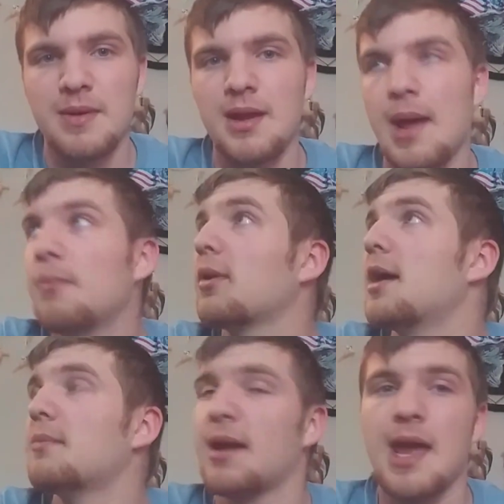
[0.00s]
and I'm
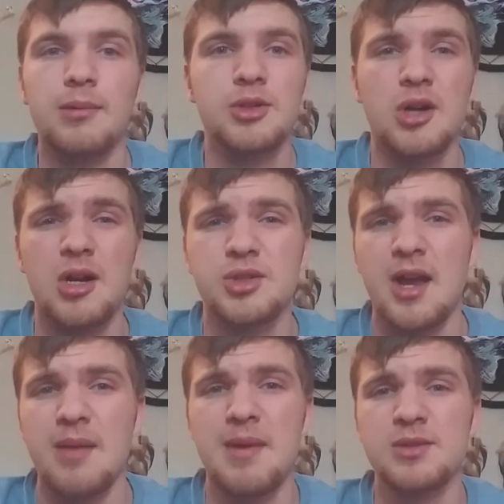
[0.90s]
letting my camera charge so I
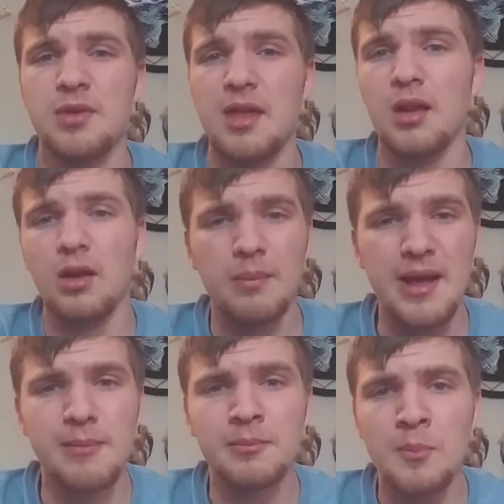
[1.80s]
can mess with it a little bit.